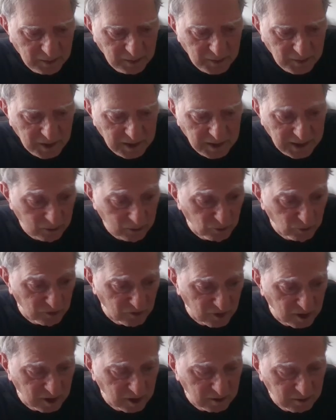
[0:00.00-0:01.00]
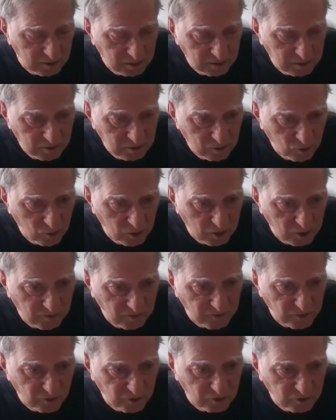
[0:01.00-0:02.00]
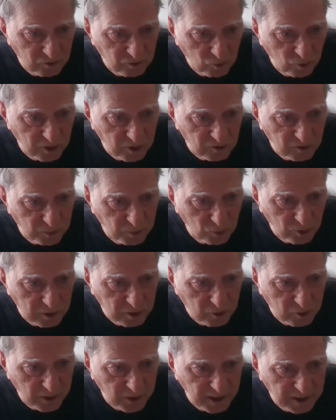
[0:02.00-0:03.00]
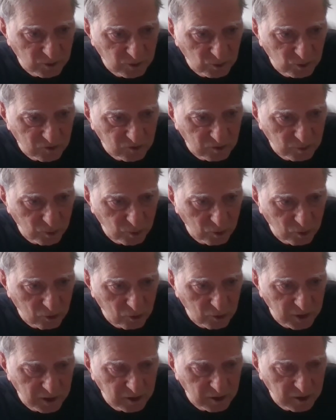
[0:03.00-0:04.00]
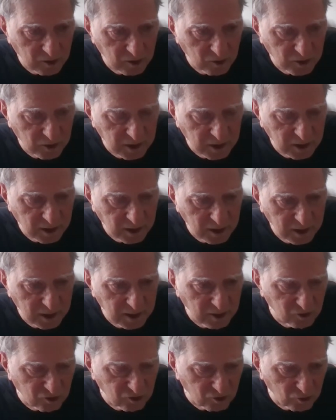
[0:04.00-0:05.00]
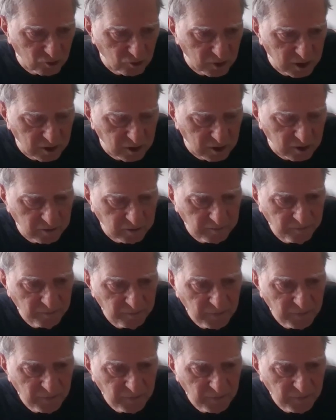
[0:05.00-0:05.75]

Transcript: and my dad was a, one of the first West Point graduates from Puerto Rico, and in his career,